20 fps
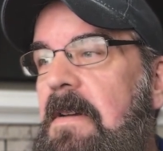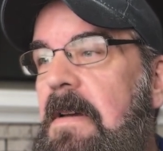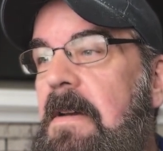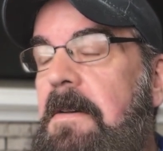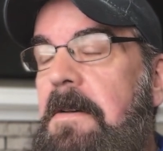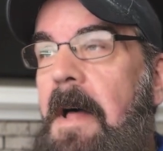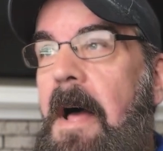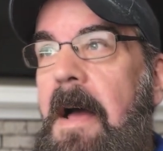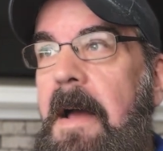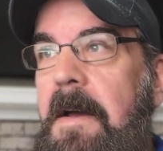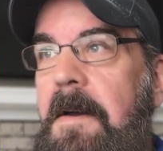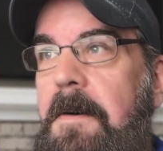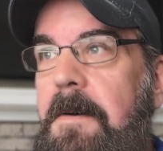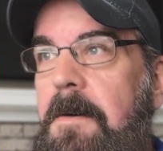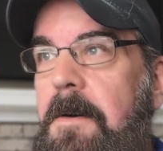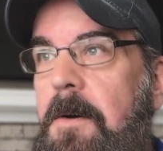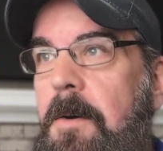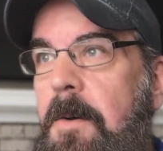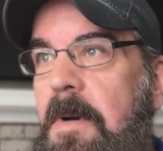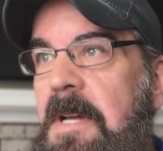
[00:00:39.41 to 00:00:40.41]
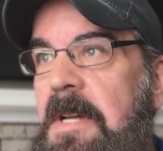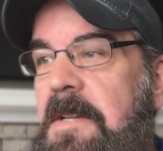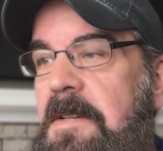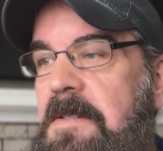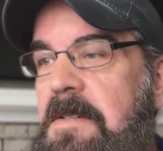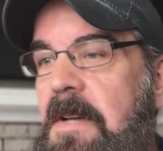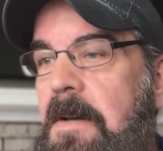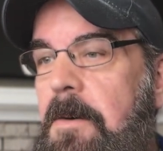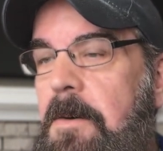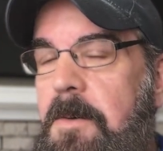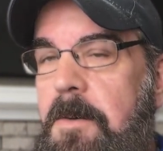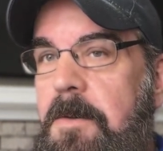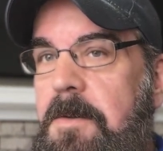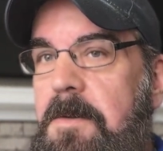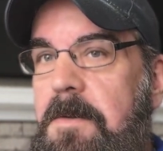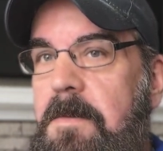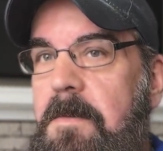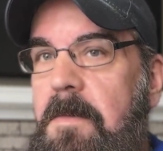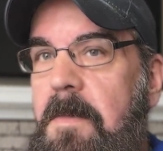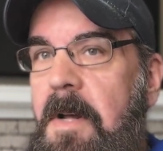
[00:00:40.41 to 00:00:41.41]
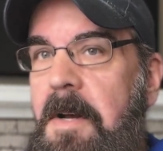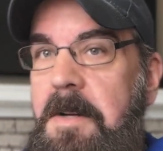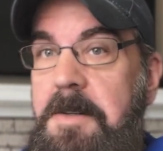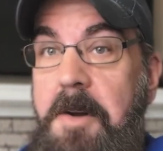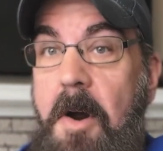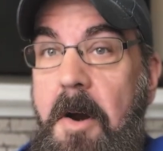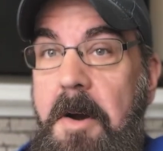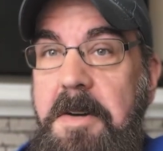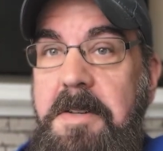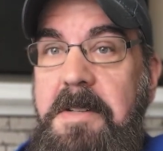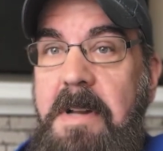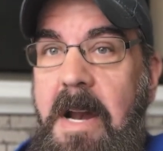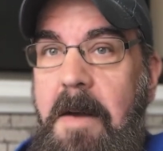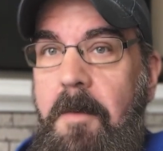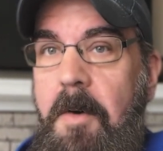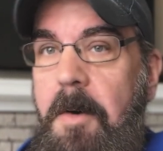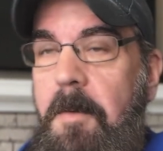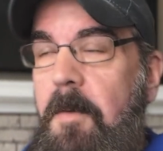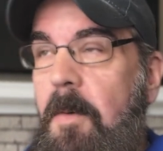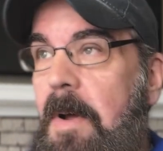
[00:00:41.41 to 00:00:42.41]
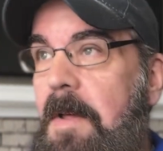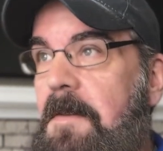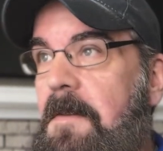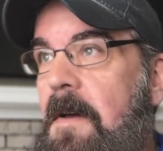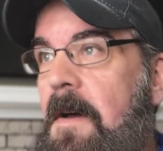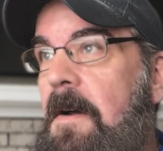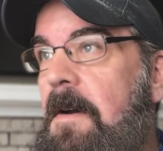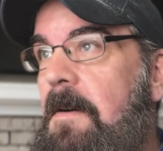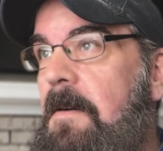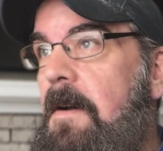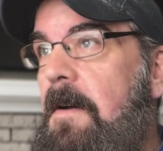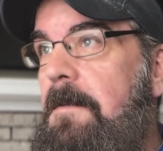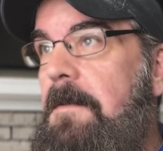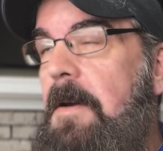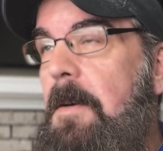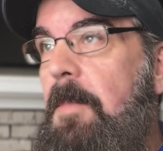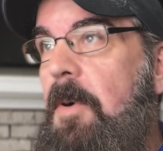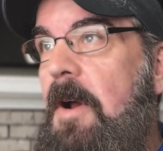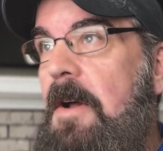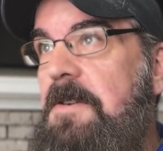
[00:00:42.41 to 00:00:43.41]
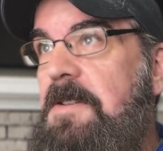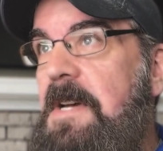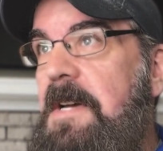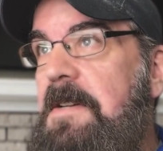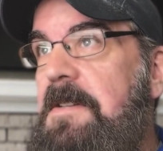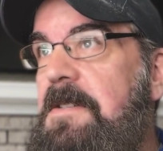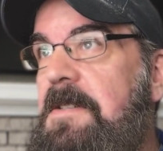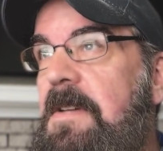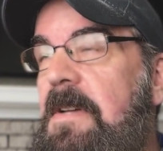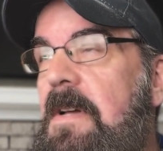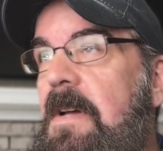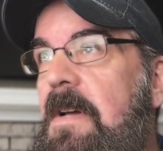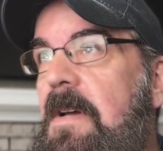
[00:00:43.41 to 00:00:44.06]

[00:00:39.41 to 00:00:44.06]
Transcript: Eli, who's a guitarist that I work with on a few projects.